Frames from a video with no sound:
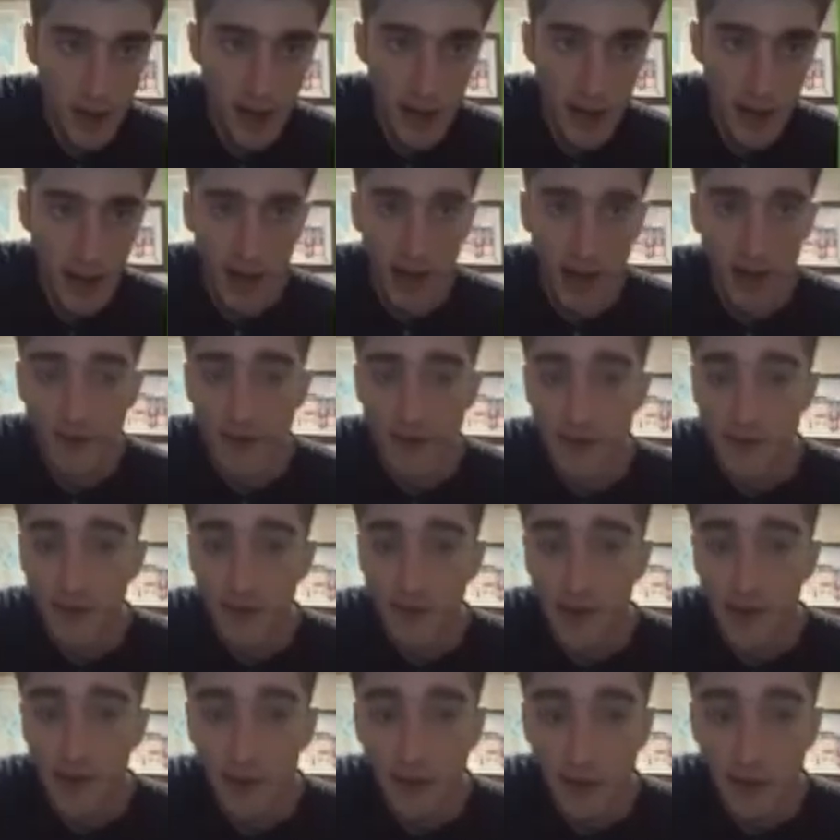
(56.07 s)
And if it's middle
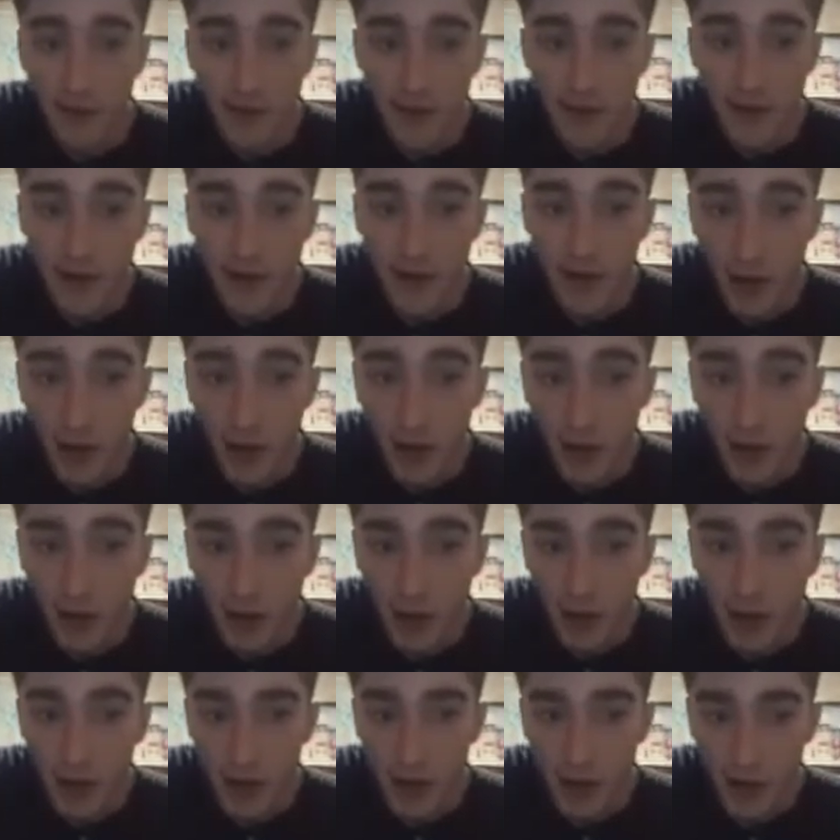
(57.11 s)
of field closed,
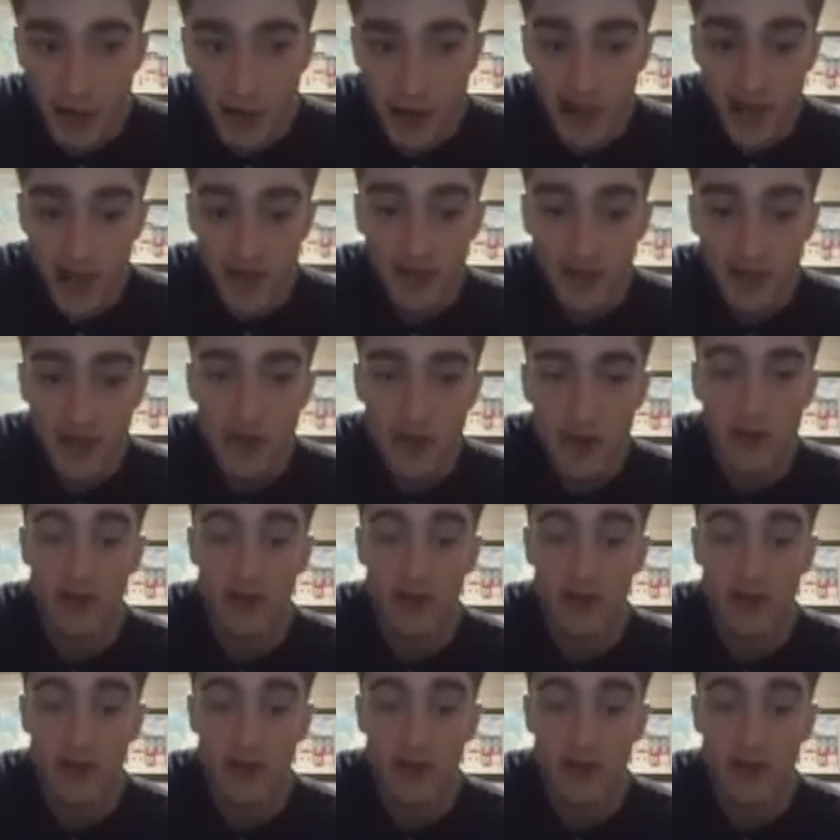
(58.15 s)
one safety,